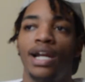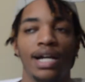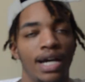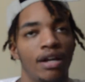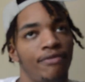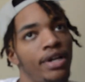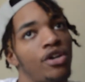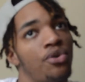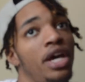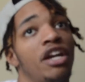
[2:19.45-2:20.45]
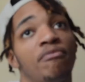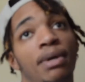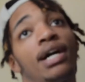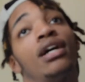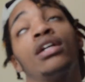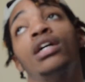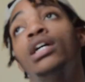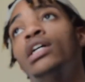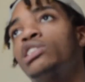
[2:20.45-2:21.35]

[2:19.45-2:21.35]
And I got a very creative mind,